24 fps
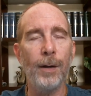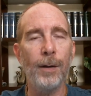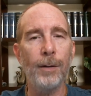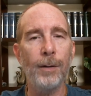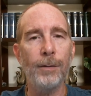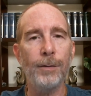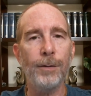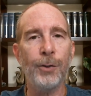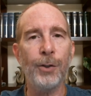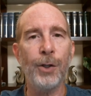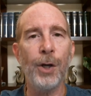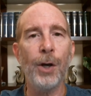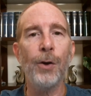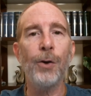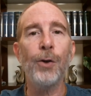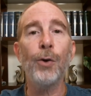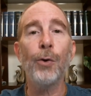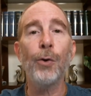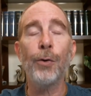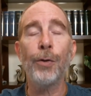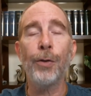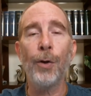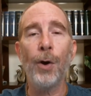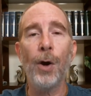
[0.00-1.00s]
share
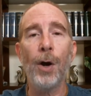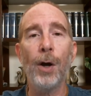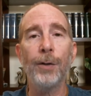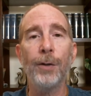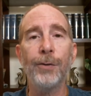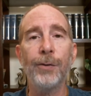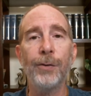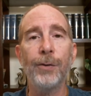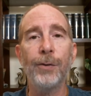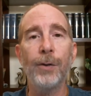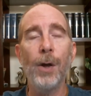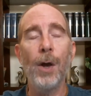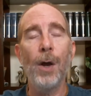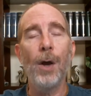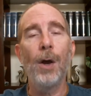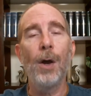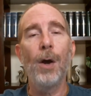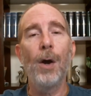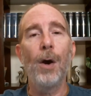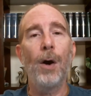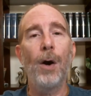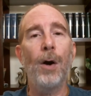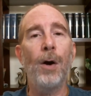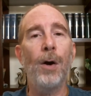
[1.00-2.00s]
your thoughts
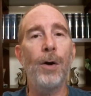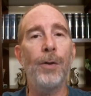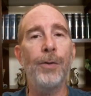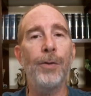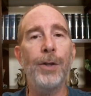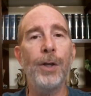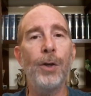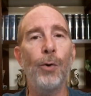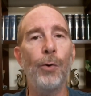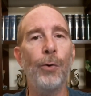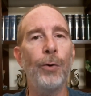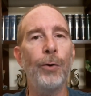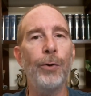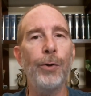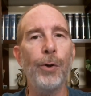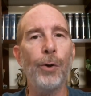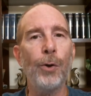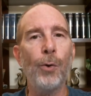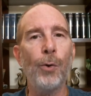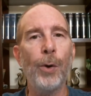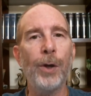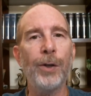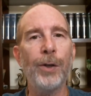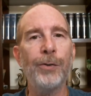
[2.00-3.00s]
on the earlier
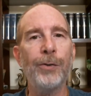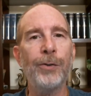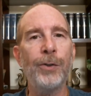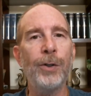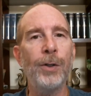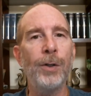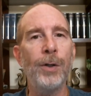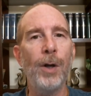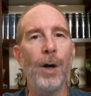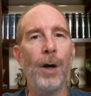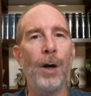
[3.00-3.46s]
question